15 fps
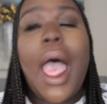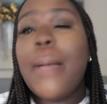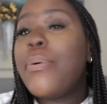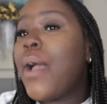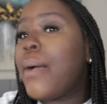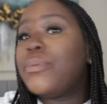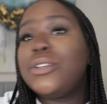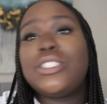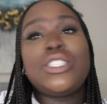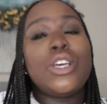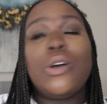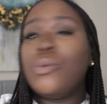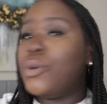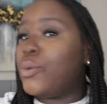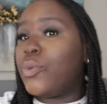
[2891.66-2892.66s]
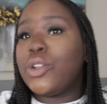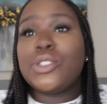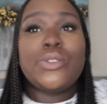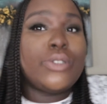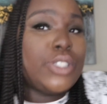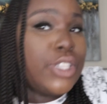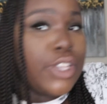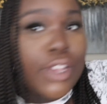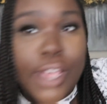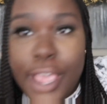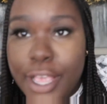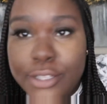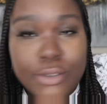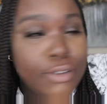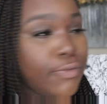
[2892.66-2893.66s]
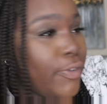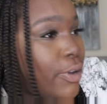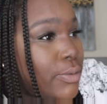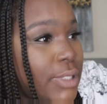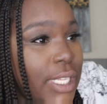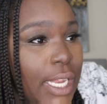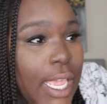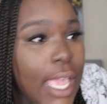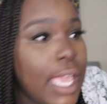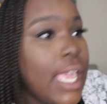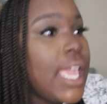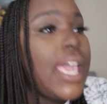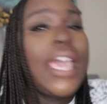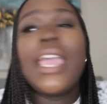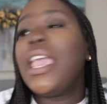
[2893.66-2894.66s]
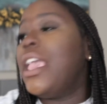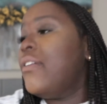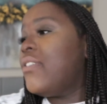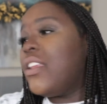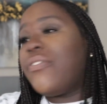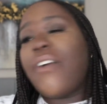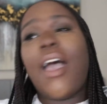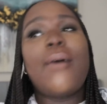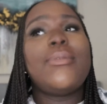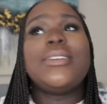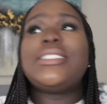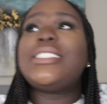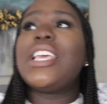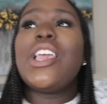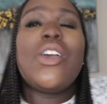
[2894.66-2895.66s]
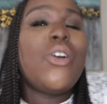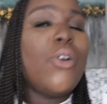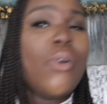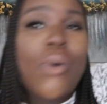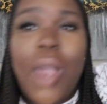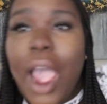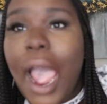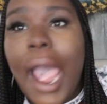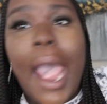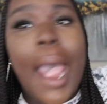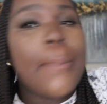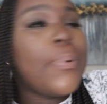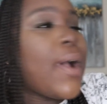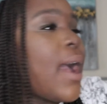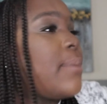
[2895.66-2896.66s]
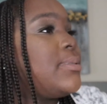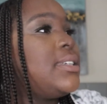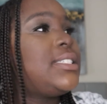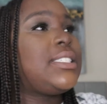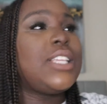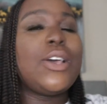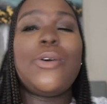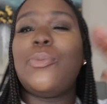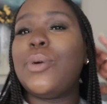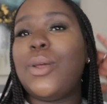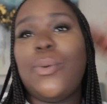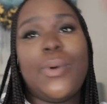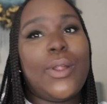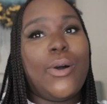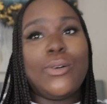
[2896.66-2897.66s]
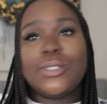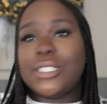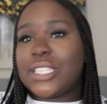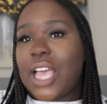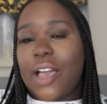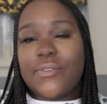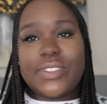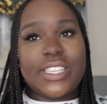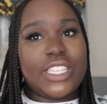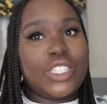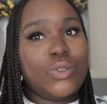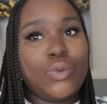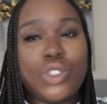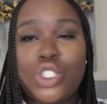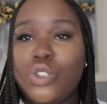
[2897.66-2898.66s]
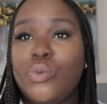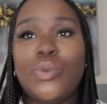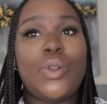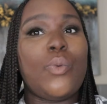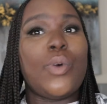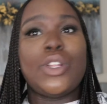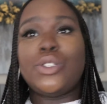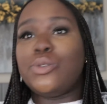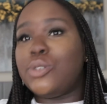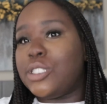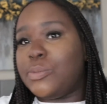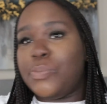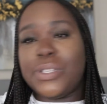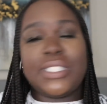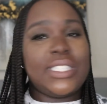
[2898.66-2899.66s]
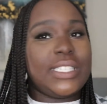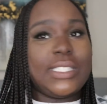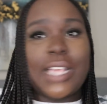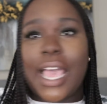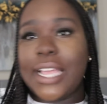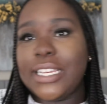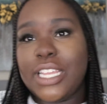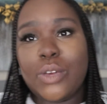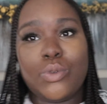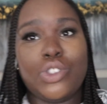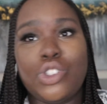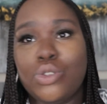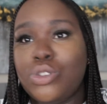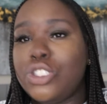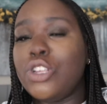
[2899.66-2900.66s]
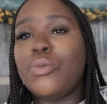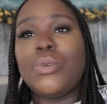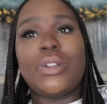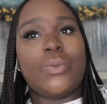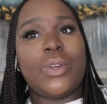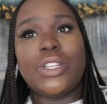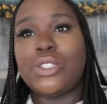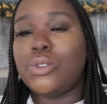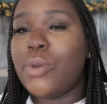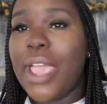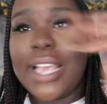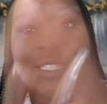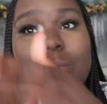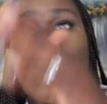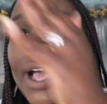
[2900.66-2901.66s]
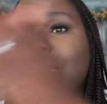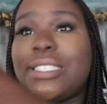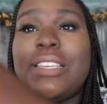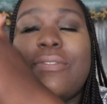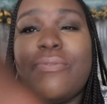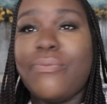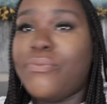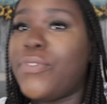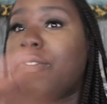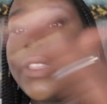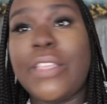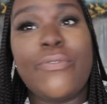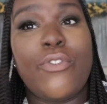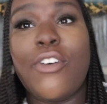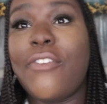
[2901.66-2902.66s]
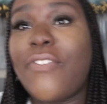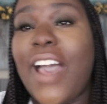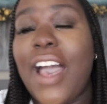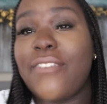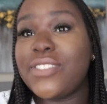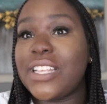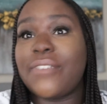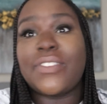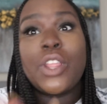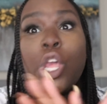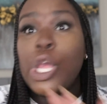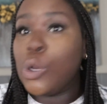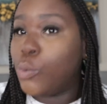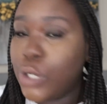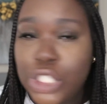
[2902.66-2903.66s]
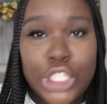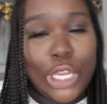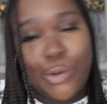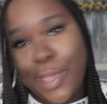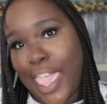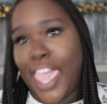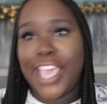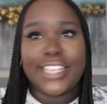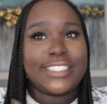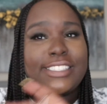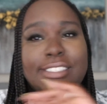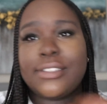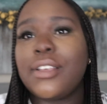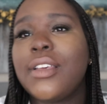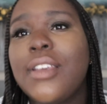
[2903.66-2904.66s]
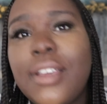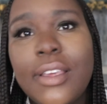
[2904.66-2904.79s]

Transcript: I probably still wouldn't want to talk to your ass on the phone today. Even if I was single, I probably still wouldn't want to hold this conversation with you, wouldn't want to do this business idea with you, still wouldn't want to do X, Y, Z, 54, 5, 7 with your ass.